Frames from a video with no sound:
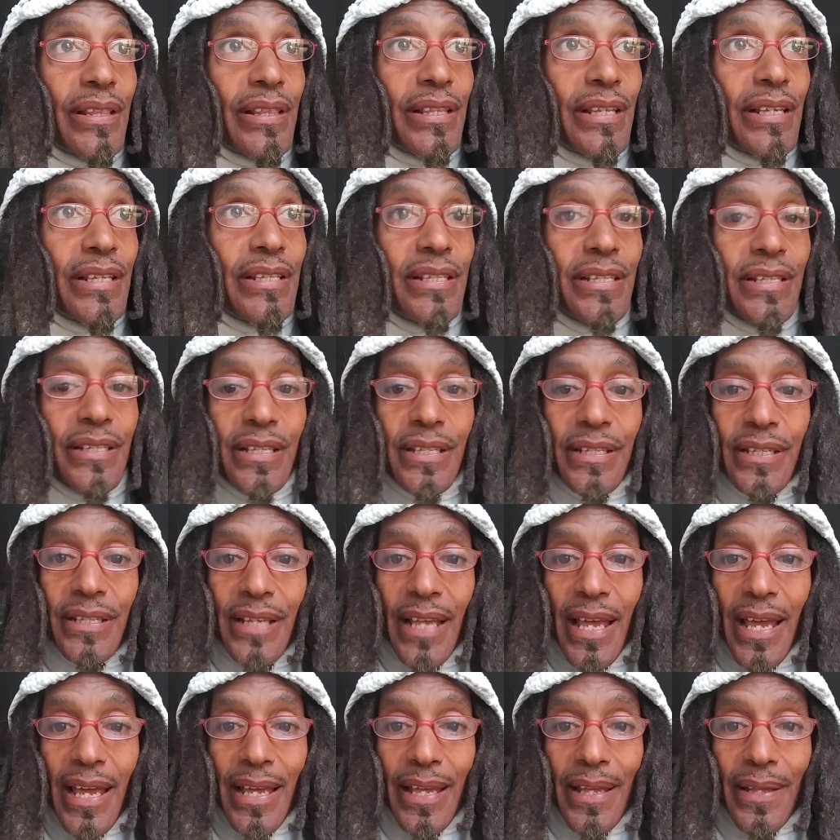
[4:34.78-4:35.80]
this is to
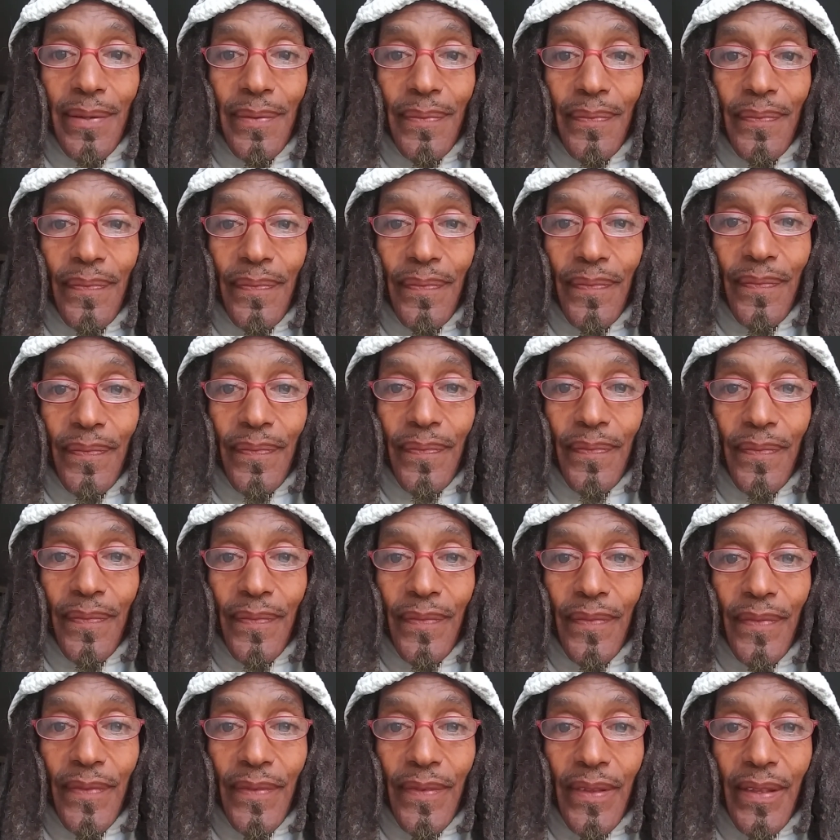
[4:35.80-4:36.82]
say
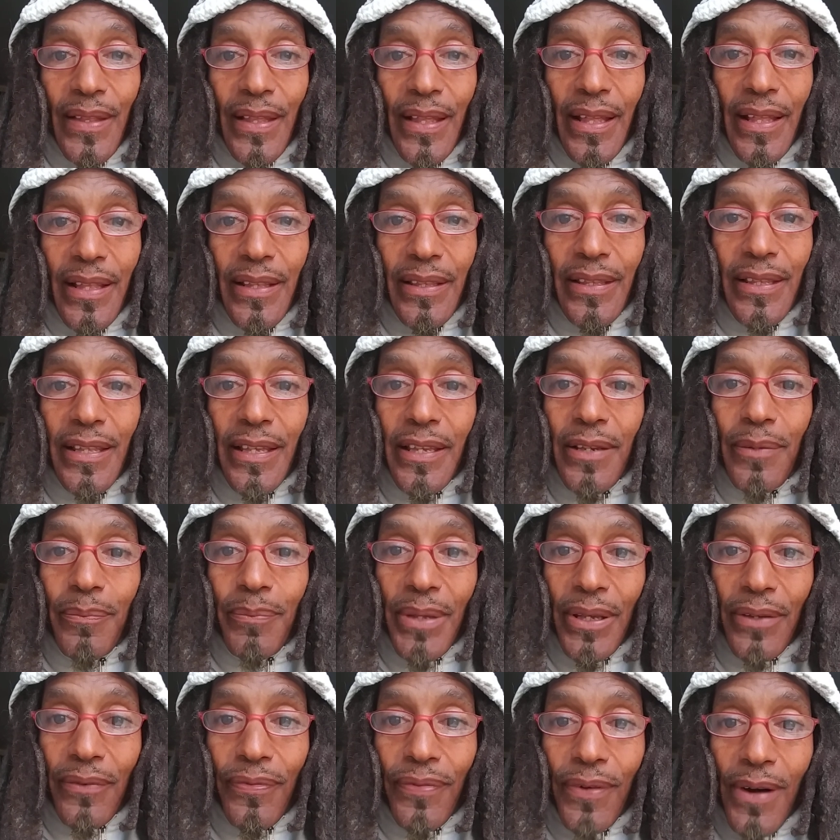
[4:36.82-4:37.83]
that
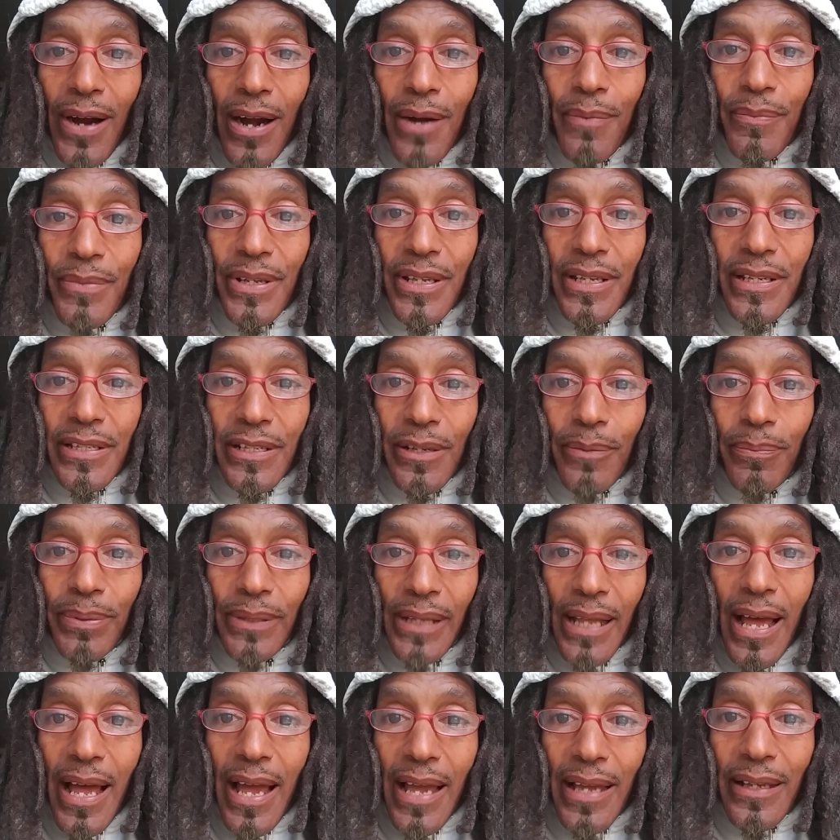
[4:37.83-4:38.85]
Big Pharma is
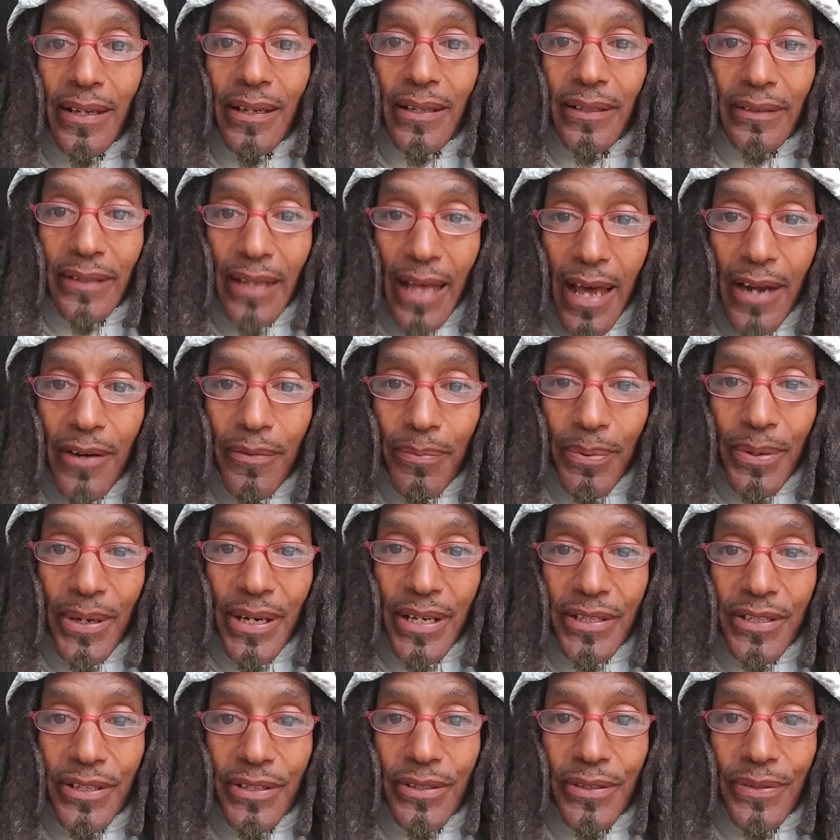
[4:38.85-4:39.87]
applying a lot of
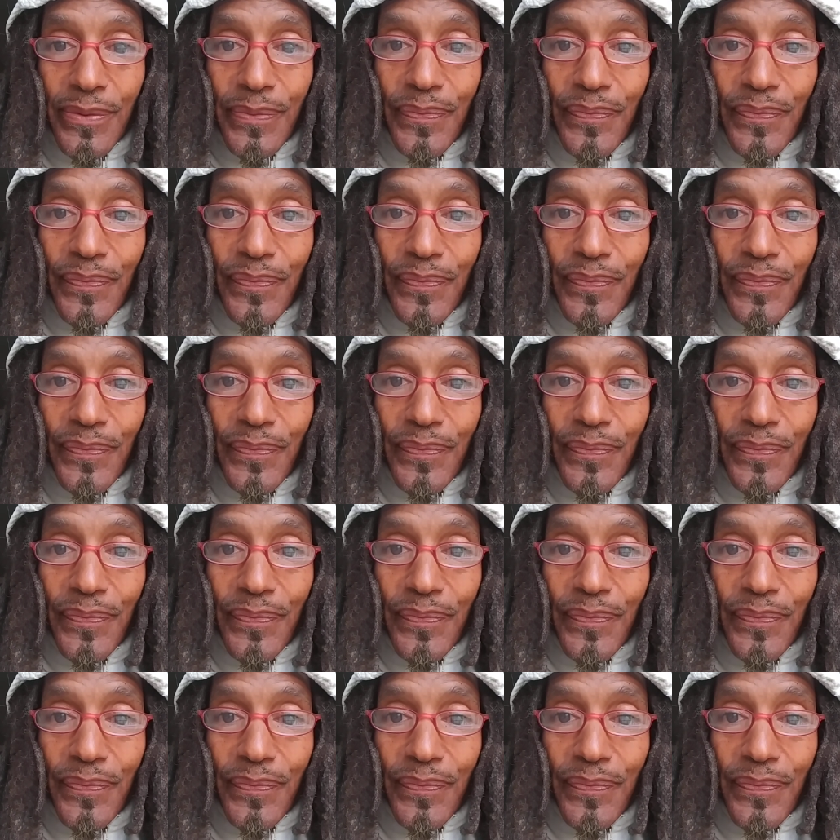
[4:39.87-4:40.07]
pressure.